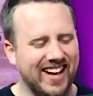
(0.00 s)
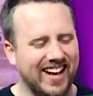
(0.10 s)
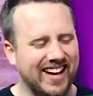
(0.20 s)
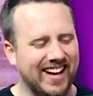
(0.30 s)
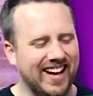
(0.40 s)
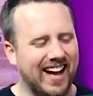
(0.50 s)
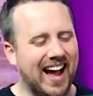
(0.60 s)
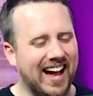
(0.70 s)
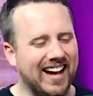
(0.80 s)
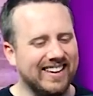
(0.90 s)
no, it is
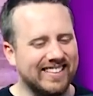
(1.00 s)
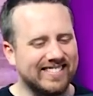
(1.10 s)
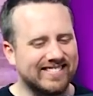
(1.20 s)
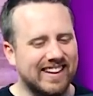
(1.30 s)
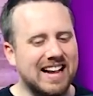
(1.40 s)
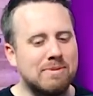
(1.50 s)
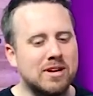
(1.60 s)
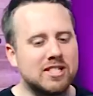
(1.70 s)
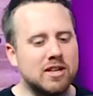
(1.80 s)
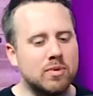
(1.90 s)
truly I, evil. Right.
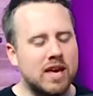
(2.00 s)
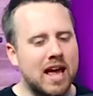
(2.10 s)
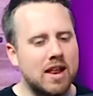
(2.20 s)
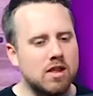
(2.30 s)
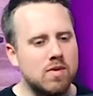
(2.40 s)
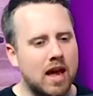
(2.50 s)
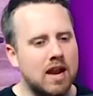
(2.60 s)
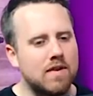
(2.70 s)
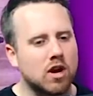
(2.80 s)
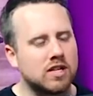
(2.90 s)
Well, because you can't you
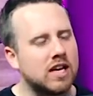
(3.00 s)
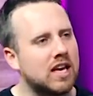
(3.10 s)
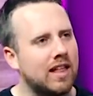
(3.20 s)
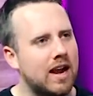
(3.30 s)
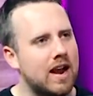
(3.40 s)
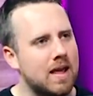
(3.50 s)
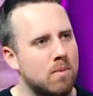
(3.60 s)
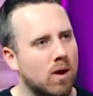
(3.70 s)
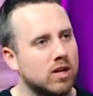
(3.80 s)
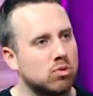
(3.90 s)
can't even articulate it
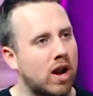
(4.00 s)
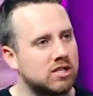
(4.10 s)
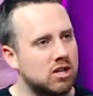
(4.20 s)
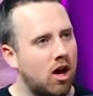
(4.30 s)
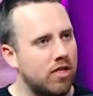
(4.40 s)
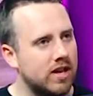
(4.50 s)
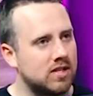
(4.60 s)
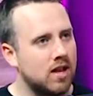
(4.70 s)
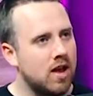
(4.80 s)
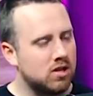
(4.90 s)
anymore. Because when I saw
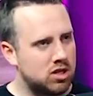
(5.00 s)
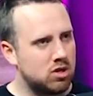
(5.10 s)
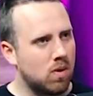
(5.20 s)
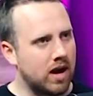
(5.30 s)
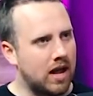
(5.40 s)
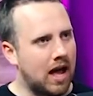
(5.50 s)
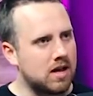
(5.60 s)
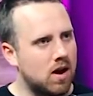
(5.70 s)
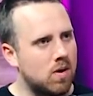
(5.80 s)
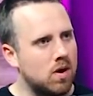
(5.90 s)
this story,
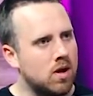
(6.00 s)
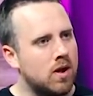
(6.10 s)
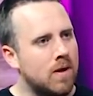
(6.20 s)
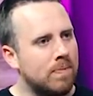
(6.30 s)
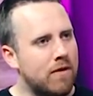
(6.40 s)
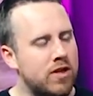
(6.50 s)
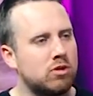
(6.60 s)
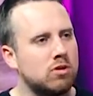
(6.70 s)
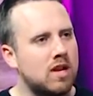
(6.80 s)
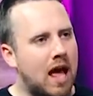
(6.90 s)
I go, if
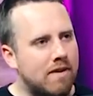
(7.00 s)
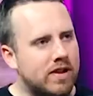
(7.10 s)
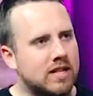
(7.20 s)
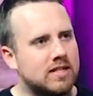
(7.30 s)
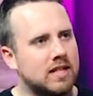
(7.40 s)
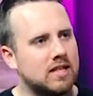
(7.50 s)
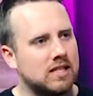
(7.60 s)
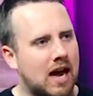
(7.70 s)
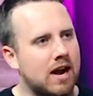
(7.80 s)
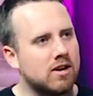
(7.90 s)
this wasn't evidence that this
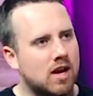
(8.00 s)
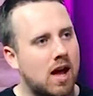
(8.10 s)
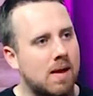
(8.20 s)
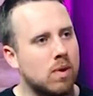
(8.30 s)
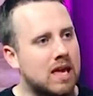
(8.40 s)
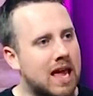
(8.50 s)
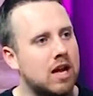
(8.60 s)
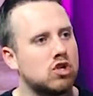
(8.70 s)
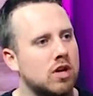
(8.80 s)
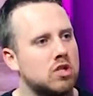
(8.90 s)
entire time we
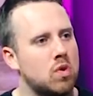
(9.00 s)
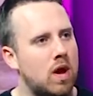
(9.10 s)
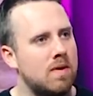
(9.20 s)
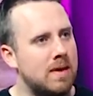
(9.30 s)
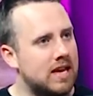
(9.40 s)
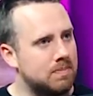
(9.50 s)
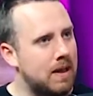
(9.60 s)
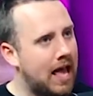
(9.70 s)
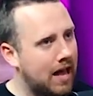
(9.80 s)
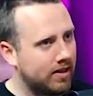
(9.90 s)
can't trust the way the media has
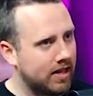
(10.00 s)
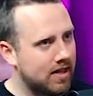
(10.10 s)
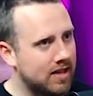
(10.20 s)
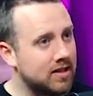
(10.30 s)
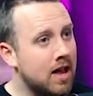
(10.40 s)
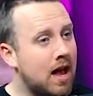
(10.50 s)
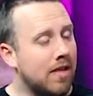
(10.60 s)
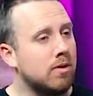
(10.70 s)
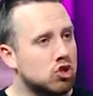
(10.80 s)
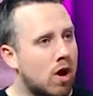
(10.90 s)
been handling this,
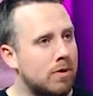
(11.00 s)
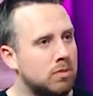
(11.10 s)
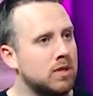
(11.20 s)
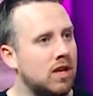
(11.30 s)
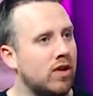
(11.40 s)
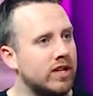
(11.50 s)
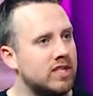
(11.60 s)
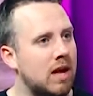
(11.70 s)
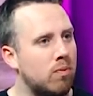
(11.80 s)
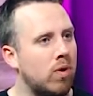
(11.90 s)
I think it was Trump who
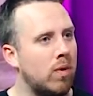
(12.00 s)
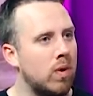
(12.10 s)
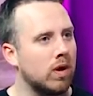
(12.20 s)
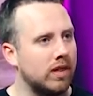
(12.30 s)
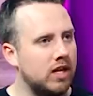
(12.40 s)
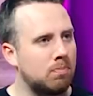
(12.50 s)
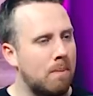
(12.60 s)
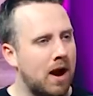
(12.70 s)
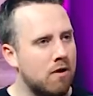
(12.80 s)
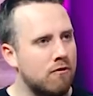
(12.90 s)
specifically said what we were least
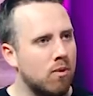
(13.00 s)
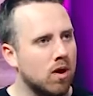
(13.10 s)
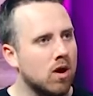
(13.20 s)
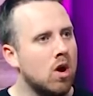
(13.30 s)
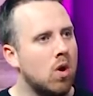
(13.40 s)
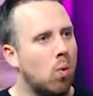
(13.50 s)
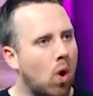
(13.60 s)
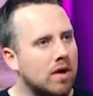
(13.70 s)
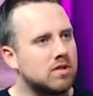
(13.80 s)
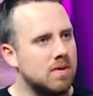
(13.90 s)
prepared for
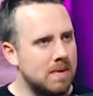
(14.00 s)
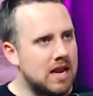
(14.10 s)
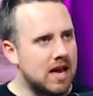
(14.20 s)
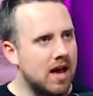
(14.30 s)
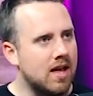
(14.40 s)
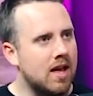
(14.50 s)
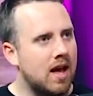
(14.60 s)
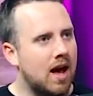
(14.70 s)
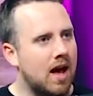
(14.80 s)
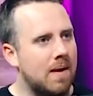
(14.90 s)
was the media.
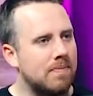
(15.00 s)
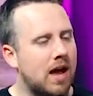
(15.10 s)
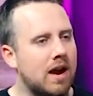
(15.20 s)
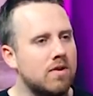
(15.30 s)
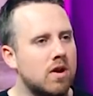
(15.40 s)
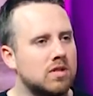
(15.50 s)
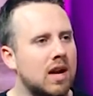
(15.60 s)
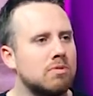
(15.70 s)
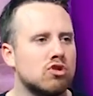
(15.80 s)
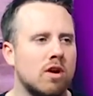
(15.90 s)
Um, now, I don't know.
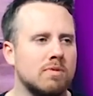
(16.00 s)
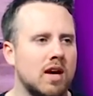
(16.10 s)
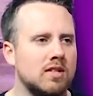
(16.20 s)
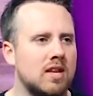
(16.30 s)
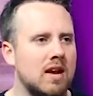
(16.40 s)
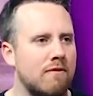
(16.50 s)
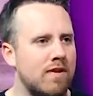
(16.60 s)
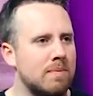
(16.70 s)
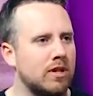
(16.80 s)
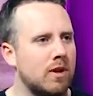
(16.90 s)
Sometimes Trump does tend to
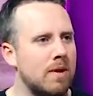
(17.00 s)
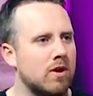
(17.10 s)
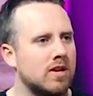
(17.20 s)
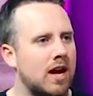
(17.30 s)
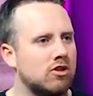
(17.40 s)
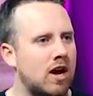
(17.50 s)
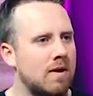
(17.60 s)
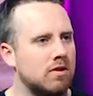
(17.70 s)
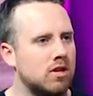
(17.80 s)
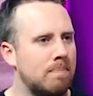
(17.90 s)
fib a little bit or t-
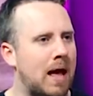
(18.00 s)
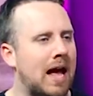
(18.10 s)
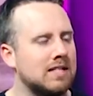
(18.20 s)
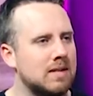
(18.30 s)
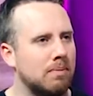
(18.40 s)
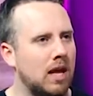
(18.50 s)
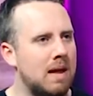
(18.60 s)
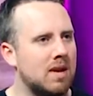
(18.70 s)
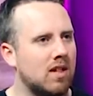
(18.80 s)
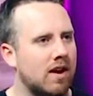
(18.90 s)
try to, to, pass the
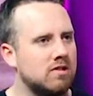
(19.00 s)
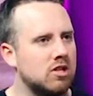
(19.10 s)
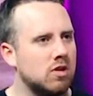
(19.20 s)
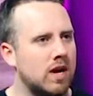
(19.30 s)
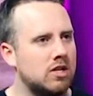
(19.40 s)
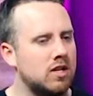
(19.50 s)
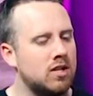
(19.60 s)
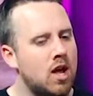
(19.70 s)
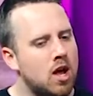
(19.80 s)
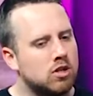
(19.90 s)
blame in a lot of
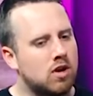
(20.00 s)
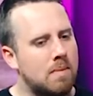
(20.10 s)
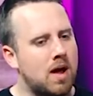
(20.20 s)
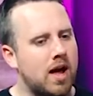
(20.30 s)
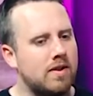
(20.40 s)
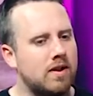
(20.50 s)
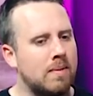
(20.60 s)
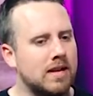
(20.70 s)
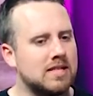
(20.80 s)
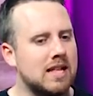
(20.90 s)
situations. So I'm not
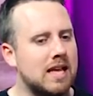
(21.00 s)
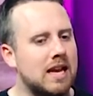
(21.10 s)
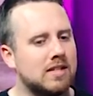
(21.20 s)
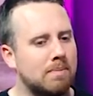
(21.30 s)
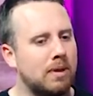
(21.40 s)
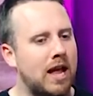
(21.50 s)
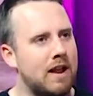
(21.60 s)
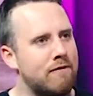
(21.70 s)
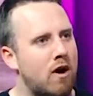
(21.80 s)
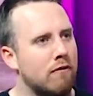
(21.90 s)
I'm not saying that he doesn't play
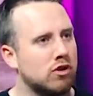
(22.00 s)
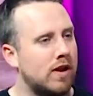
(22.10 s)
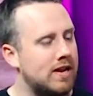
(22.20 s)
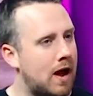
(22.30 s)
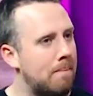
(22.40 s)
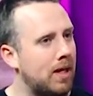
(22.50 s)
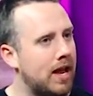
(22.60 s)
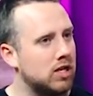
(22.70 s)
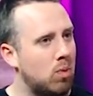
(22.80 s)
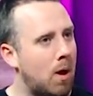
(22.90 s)
any fault for trying to
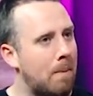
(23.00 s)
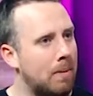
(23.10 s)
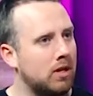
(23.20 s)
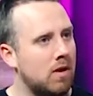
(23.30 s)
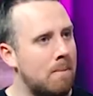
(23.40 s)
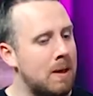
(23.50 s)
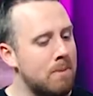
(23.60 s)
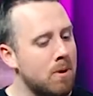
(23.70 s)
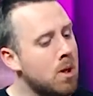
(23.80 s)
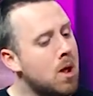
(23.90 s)
downplay it as well publicly with
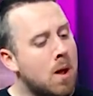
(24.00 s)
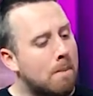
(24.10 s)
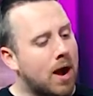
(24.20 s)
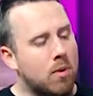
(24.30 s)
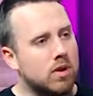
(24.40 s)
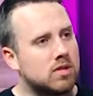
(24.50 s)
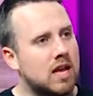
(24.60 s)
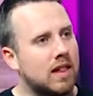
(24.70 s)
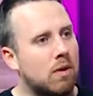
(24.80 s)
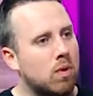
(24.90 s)
people. But I will
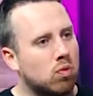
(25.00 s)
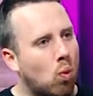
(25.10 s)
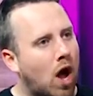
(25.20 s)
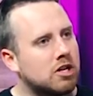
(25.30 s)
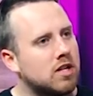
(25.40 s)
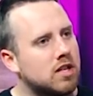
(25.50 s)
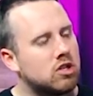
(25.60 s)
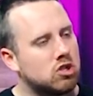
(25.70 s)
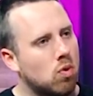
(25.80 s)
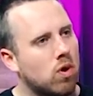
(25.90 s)
say, like with watching
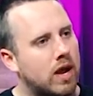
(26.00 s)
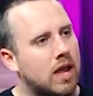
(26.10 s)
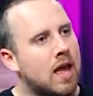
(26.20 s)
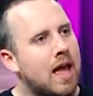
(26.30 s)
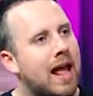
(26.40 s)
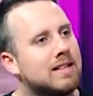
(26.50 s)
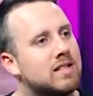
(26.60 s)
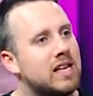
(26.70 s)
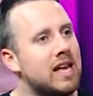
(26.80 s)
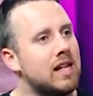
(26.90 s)
this story and
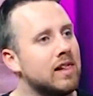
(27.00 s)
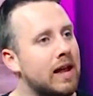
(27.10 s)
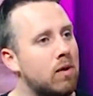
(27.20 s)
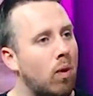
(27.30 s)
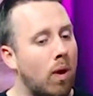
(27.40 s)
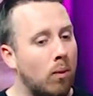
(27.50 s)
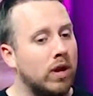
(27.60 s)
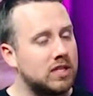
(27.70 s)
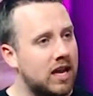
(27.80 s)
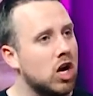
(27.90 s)
seeing like
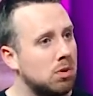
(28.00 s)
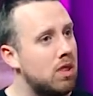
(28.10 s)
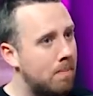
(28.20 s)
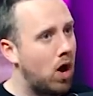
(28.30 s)
what scares me the